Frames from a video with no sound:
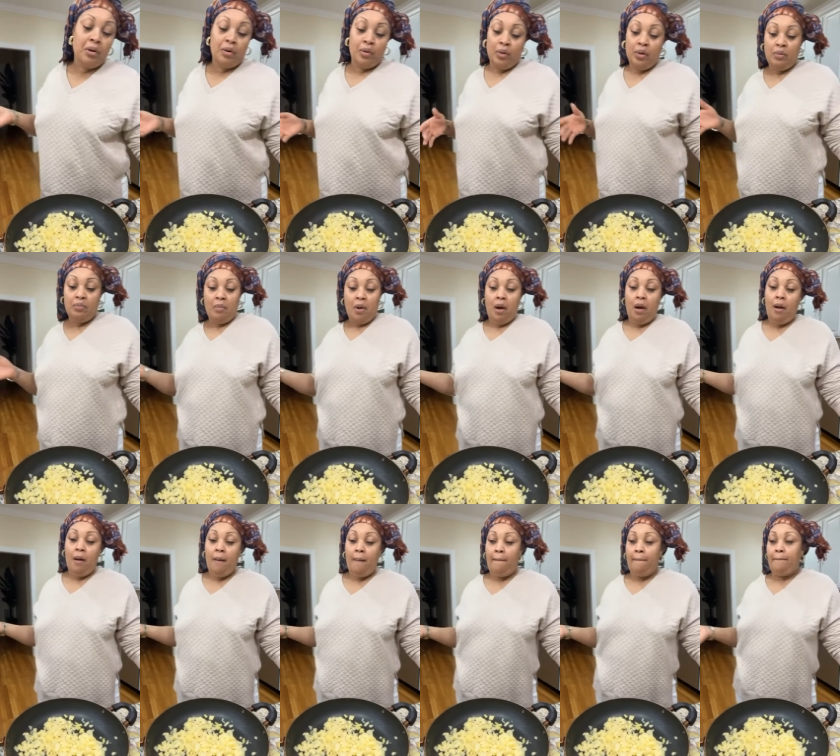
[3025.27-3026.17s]
You are good
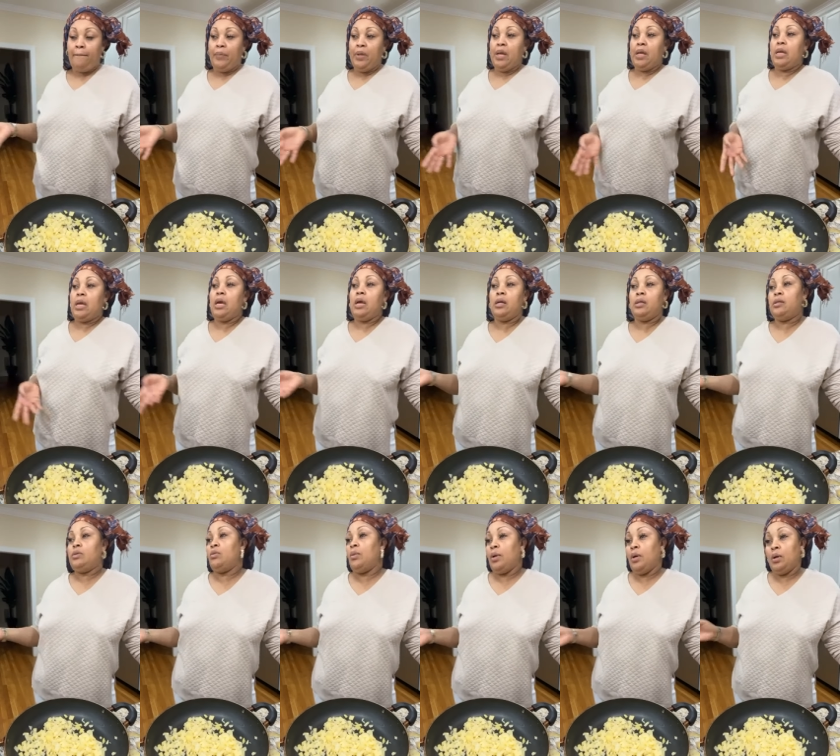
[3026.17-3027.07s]
mom. The
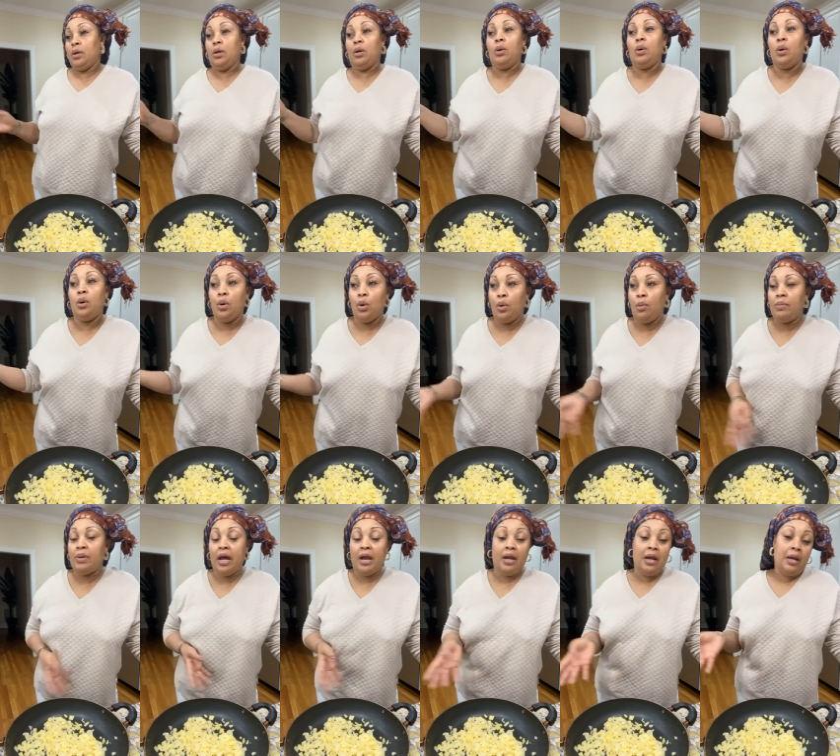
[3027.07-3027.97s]
kids want to go
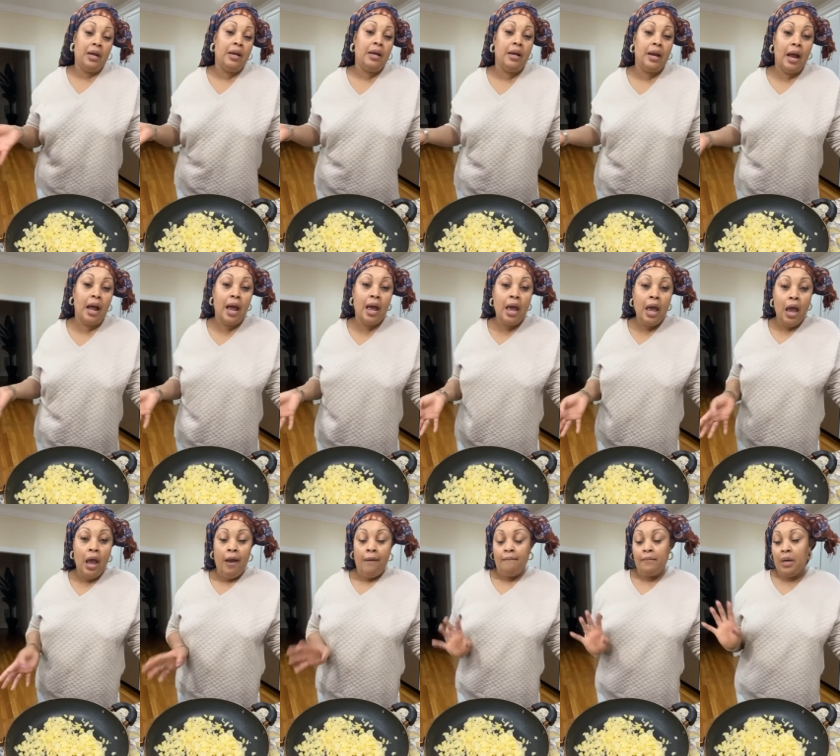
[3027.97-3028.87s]
home, da da da da
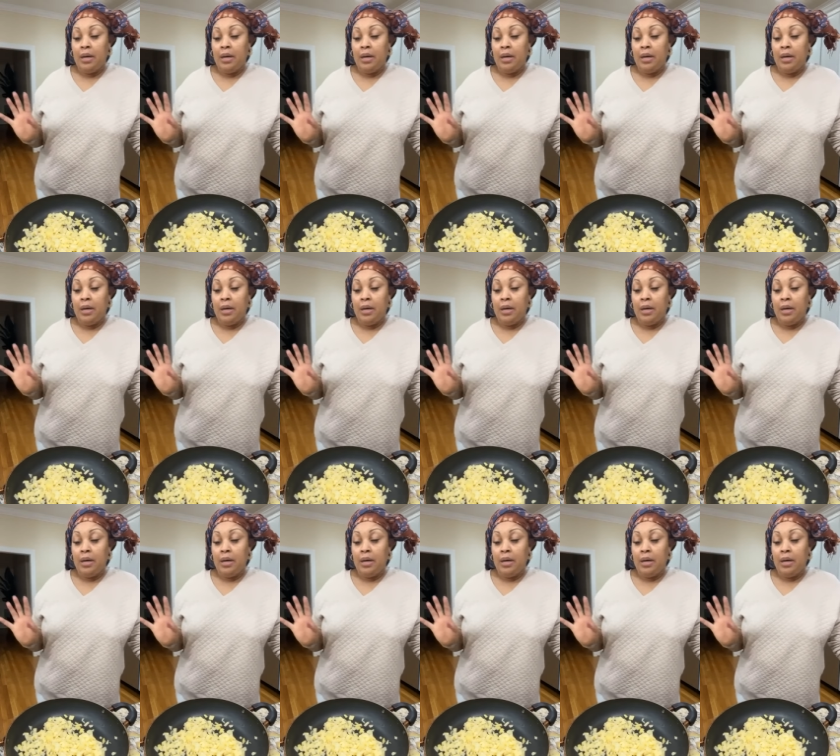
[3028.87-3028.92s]
da.